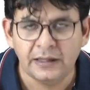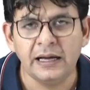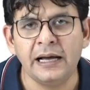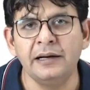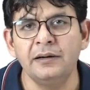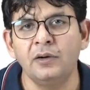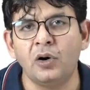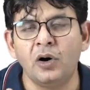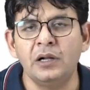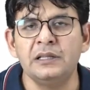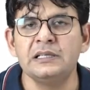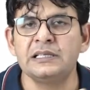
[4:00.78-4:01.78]
and
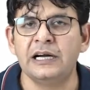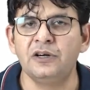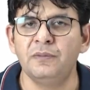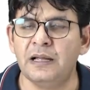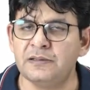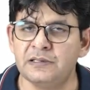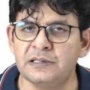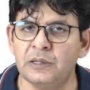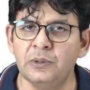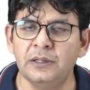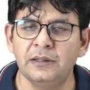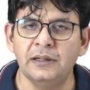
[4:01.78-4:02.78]
all the cytoplasm is
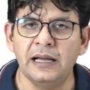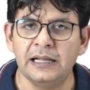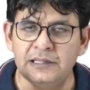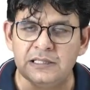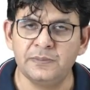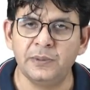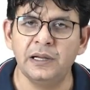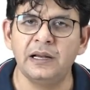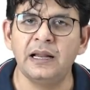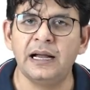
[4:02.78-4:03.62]
out. And this particular